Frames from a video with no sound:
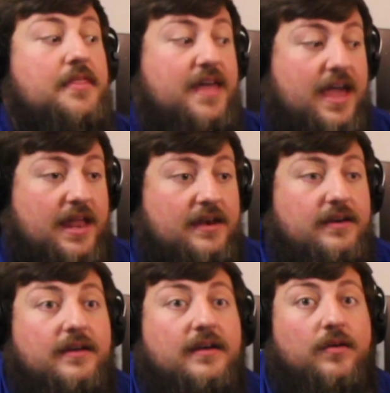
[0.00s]

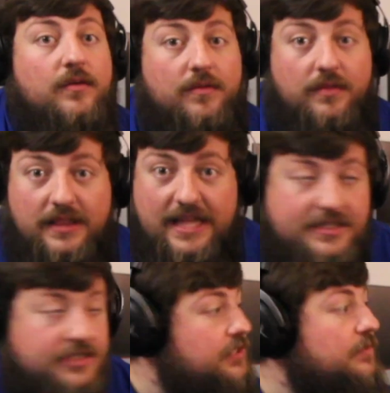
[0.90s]
then
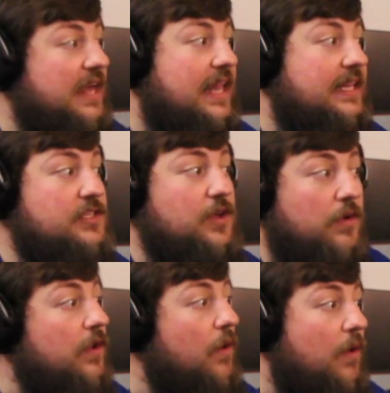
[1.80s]
let's do that. Let's go
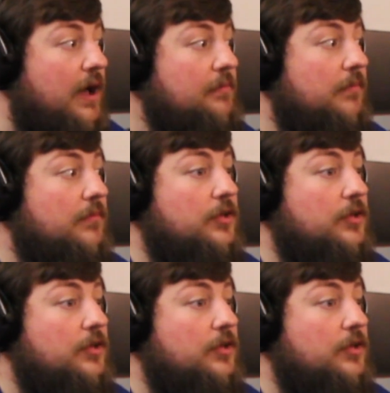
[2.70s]
to the co-op.